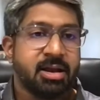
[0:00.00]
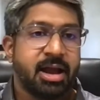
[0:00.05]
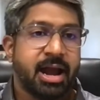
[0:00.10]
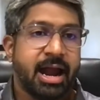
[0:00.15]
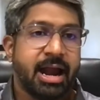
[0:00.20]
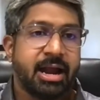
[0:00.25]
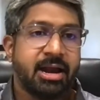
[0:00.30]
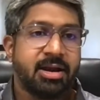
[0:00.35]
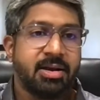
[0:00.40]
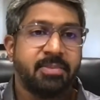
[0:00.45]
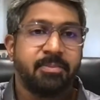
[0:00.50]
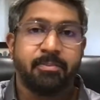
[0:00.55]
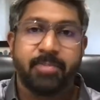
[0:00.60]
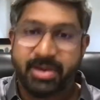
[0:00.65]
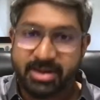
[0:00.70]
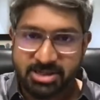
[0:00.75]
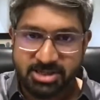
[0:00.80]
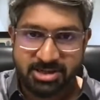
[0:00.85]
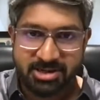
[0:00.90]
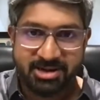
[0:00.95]
and
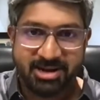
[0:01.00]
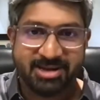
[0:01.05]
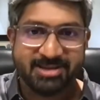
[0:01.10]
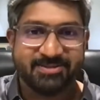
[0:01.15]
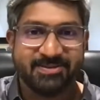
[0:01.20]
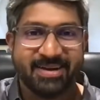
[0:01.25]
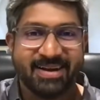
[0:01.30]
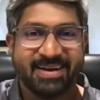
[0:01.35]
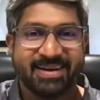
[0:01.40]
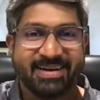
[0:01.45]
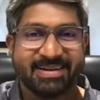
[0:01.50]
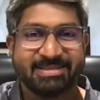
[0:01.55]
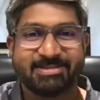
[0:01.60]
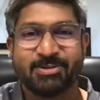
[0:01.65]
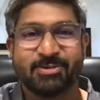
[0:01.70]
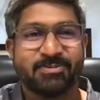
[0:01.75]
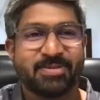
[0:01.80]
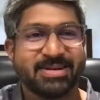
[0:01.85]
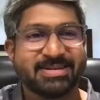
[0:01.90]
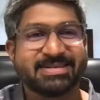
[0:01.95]
patient as well again.
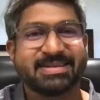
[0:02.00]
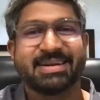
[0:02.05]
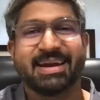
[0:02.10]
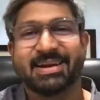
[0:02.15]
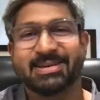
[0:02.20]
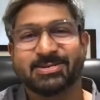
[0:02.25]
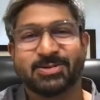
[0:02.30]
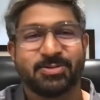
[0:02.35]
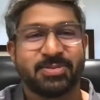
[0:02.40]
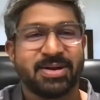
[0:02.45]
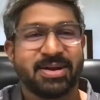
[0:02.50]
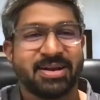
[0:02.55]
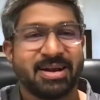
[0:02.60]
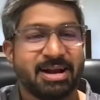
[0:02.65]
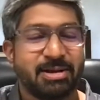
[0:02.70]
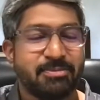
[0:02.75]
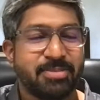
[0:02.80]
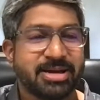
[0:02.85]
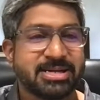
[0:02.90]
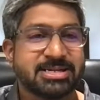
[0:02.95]
So patient has to be a little
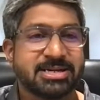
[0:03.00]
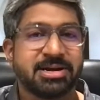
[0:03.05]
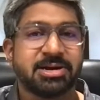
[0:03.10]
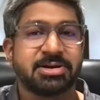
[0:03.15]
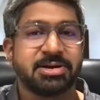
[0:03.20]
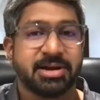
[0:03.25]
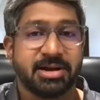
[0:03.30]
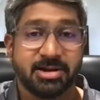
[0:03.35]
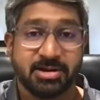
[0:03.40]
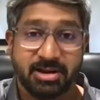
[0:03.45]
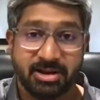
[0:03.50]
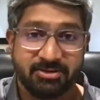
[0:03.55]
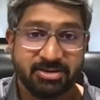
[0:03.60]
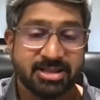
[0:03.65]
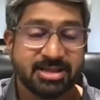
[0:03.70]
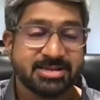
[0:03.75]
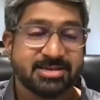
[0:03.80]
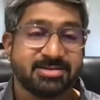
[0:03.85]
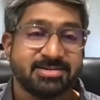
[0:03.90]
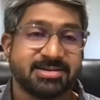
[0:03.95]
patient, and even
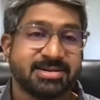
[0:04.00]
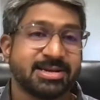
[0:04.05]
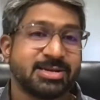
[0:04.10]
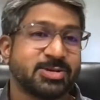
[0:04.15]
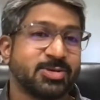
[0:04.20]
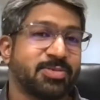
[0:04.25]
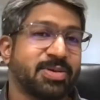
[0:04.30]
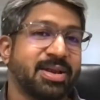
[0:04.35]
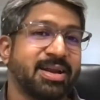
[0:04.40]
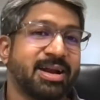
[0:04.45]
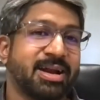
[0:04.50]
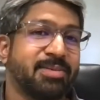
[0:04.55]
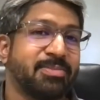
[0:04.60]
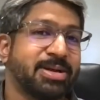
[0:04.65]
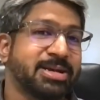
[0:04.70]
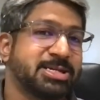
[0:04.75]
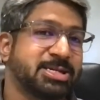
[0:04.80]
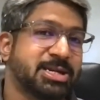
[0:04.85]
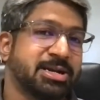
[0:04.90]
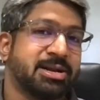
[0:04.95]
the surgeon has to be a little
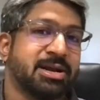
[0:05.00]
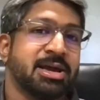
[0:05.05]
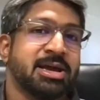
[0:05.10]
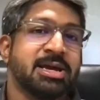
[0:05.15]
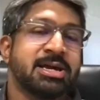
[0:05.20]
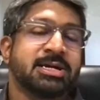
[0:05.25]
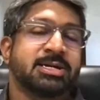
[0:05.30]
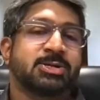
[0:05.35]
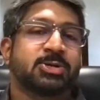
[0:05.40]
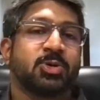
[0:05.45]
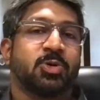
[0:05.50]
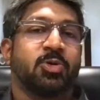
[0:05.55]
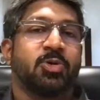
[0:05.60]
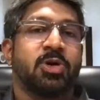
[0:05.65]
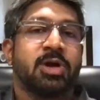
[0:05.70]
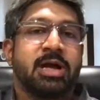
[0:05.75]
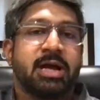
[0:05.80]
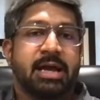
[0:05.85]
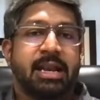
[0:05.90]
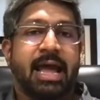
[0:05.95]
patient. So
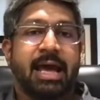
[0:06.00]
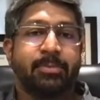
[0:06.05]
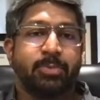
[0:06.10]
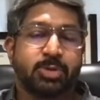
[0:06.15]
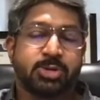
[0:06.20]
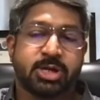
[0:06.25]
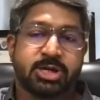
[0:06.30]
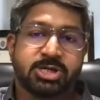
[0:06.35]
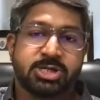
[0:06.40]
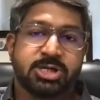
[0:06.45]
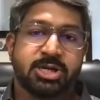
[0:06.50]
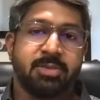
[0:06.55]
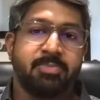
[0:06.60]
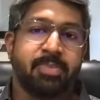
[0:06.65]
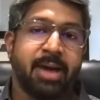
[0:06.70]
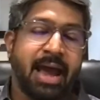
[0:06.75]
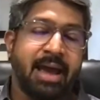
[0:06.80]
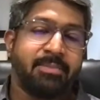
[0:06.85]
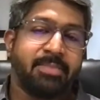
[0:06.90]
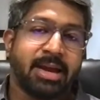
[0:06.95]
liposuction
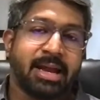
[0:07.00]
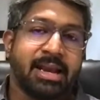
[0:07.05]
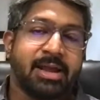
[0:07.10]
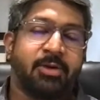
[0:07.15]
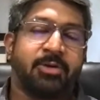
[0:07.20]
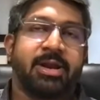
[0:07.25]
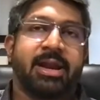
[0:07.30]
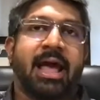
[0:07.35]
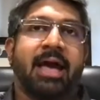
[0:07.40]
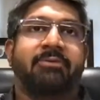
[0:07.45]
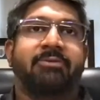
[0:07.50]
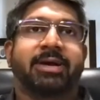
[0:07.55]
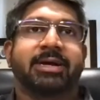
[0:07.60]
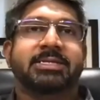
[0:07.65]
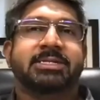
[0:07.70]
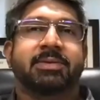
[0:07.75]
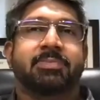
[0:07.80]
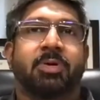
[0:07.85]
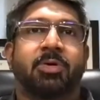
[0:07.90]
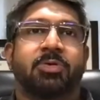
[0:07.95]
primarily on an average
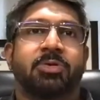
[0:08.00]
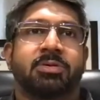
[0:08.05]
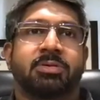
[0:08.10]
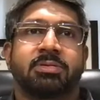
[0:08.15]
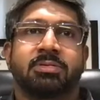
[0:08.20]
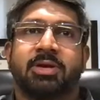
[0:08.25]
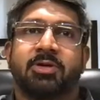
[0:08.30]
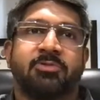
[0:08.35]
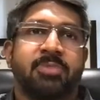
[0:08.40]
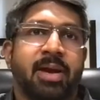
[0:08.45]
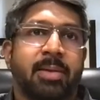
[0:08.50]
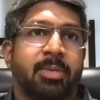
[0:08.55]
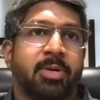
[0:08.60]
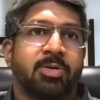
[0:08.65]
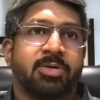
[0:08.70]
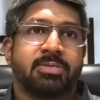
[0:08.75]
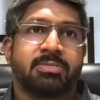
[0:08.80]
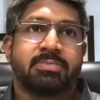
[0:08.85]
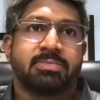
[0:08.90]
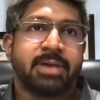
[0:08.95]
give me
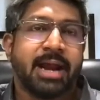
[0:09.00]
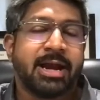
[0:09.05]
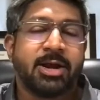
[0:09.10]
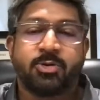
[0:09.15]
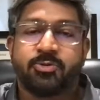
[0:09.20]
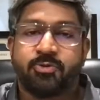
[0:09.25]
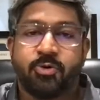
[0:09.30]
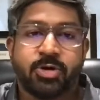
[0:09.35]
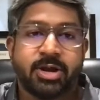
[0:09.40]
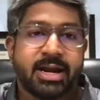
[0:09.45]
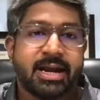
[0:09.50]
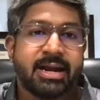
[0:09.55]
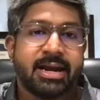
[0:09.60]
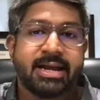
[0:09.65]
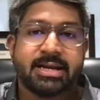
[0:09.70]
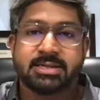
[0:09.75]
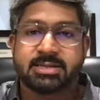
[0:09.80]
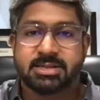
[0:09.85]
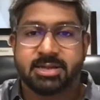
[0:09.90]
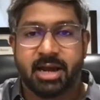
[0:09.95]
about 10 to 14
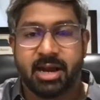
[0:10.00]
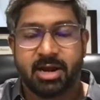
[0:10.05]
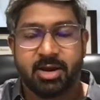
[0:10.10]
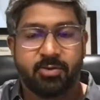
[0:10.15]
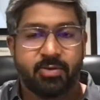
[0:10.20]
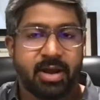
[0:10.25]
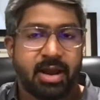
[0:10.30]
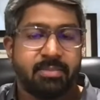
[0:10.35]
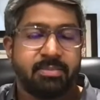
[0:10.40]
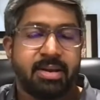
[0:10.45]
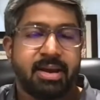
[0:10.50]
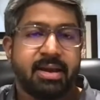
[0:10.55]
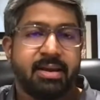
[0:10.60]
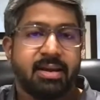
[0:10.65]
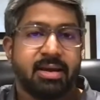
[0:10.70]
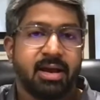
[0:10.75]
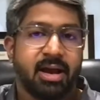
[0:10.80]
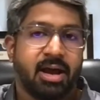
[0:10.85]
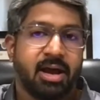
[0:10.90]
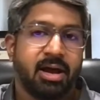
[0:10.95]
days, and you can
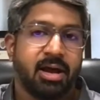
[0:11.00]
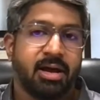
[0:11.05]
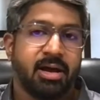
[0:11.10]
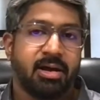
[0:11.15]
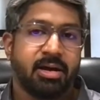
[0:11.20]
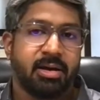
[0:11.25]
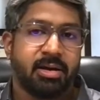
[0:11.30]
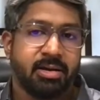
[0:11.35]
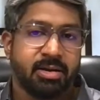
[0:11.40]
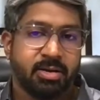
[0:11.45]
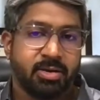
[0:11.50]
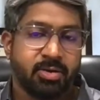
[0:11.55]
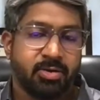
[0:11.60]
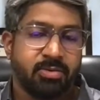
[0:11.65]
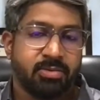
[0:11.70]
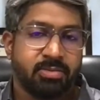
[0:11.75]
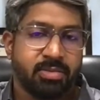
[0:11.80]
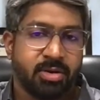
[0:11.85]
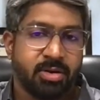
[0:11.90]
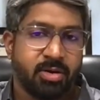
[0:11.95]
be,
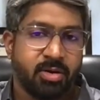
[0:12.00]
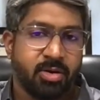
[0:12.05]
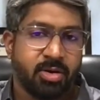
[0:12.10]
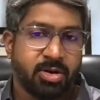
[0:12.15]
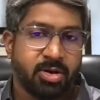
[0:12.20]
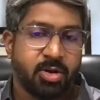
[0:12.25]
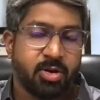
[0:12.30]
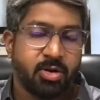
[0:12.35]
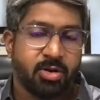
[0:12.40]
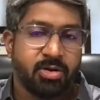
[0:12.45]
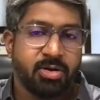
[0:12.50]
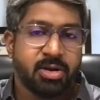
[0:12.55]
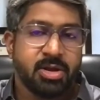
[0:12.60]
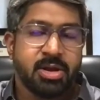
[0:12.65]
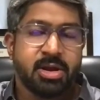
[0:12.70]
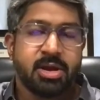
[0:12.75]
on your